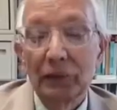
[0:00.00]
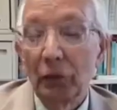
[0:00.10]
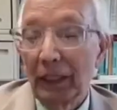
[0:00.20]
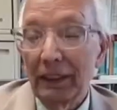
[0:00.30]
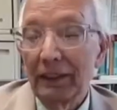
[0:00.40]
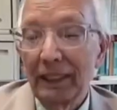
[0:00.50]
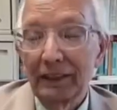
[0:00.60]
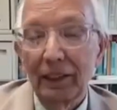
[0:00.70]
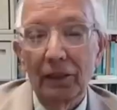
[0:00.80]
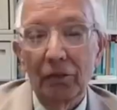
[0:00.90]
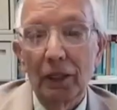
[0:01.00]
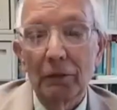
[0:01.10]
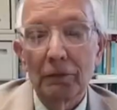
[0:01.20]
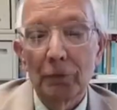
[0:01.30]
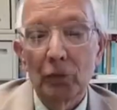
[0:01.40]
United Nations
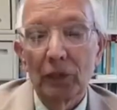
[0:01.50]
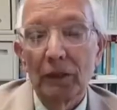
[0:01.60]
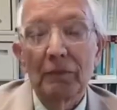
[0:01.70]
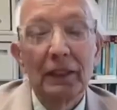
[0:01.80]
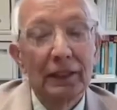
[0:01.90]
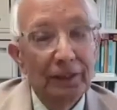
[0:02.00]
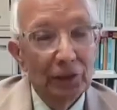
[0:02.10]
Environment Program,